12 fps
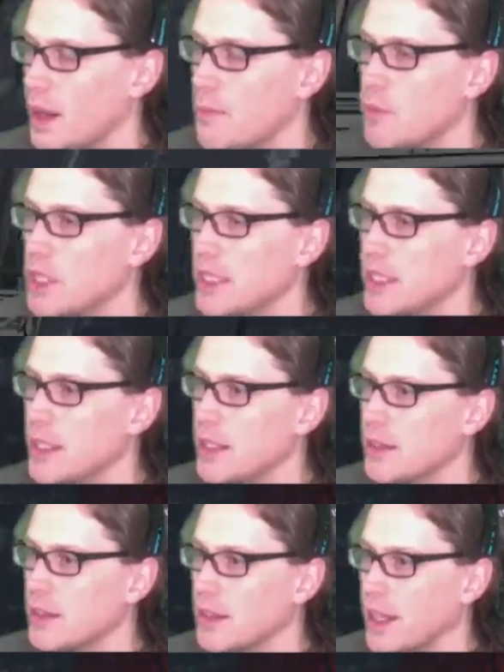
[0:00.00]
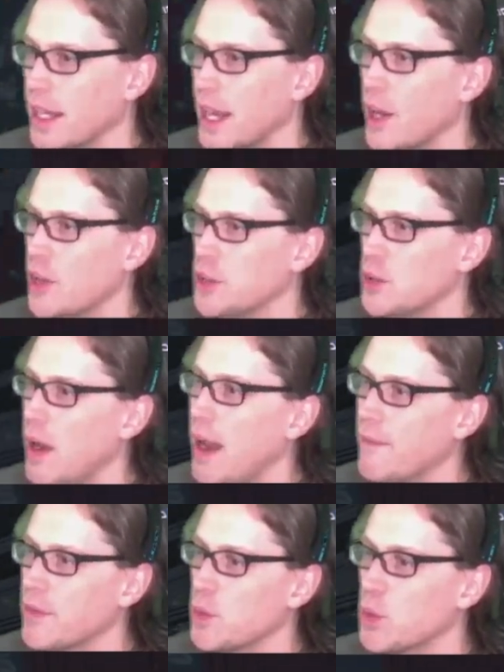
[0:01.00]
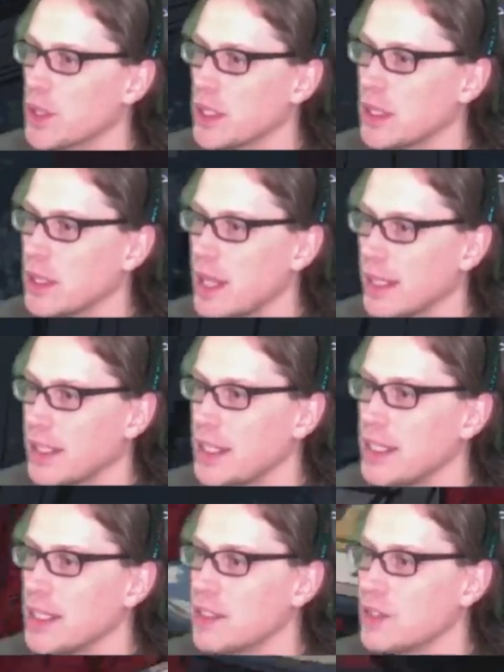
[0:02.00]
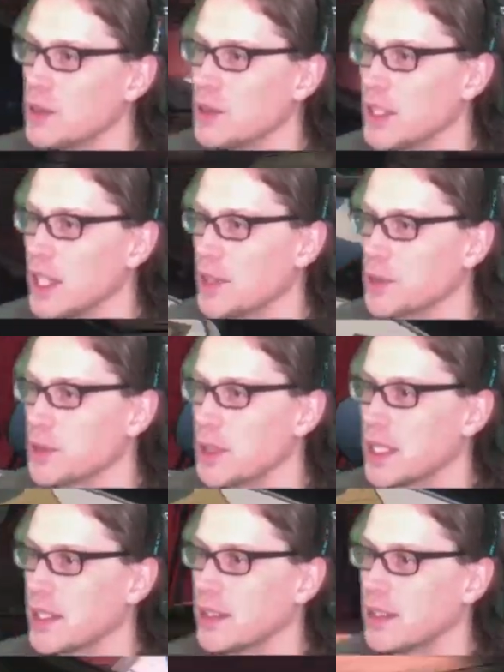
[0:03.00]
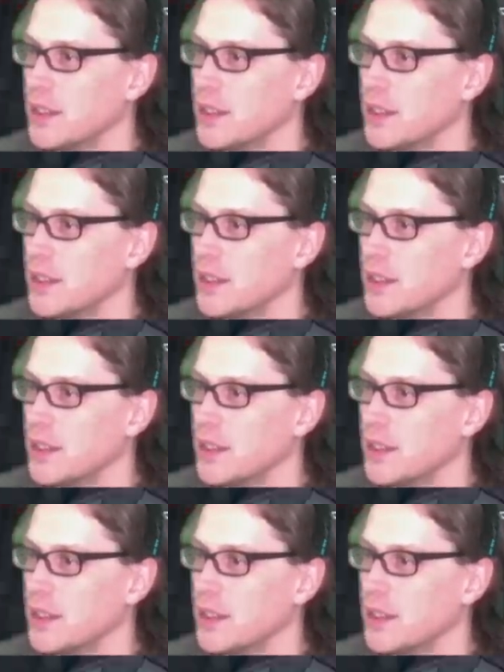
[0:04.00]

I'm really, I also have the worry that key is used elsewhere.